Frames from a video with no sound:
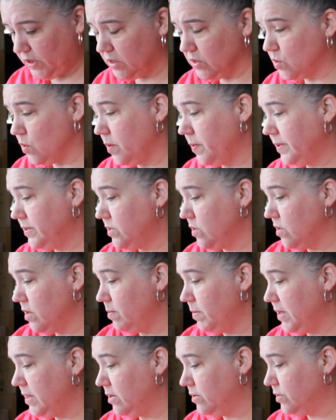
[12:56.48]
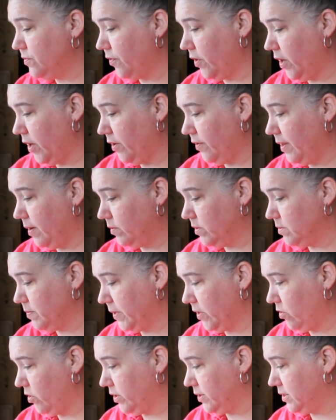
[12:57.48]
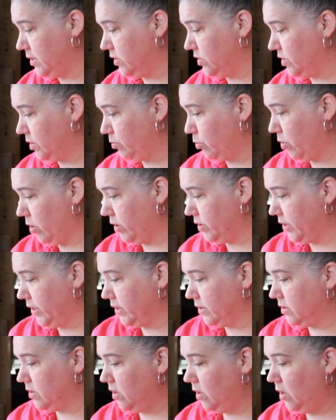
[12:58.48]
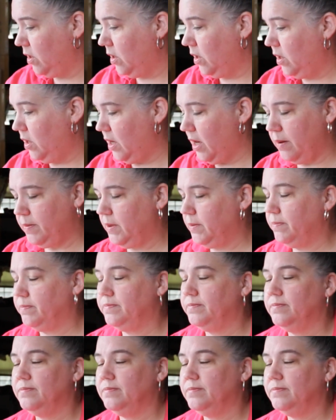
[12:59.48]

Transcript: So anyway, so they made those for her. That was my cross-stitching projects. I mean,